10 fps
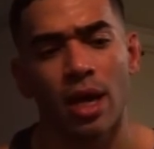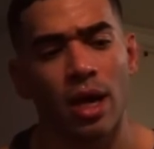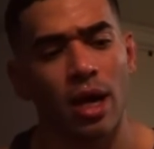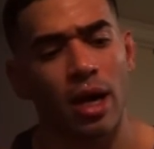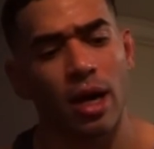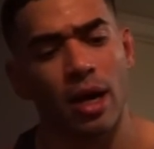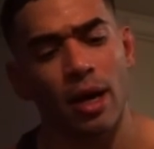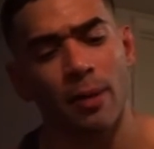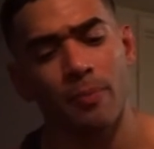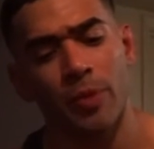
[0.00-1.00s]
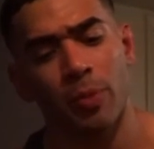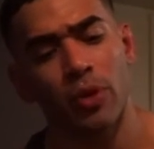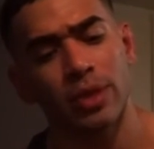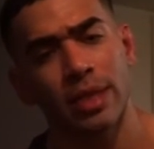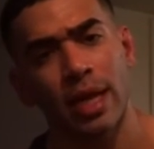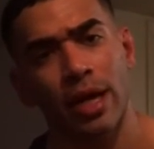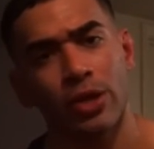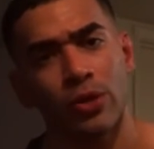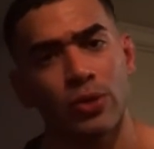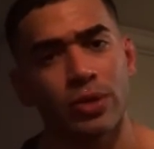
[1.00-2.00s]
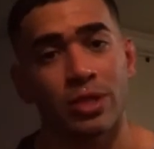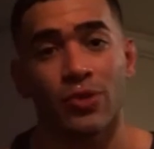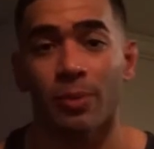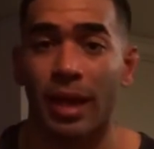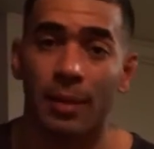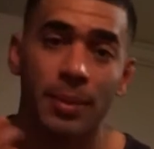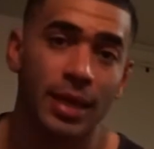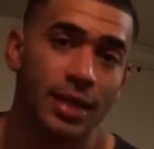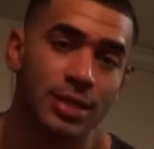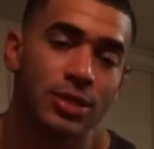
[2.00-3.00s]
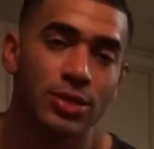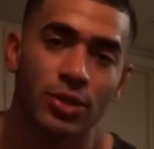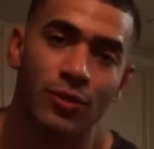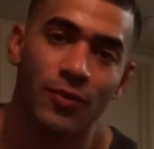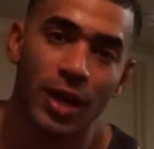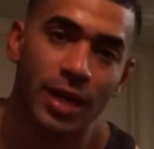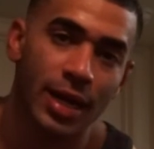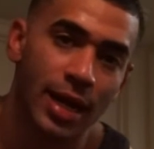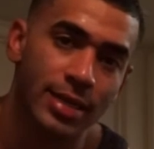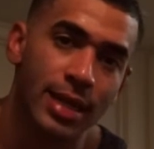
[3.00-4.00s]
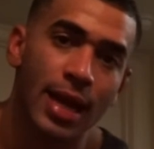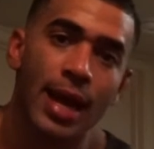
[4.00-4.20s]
The protein I use is from APS, you can find it at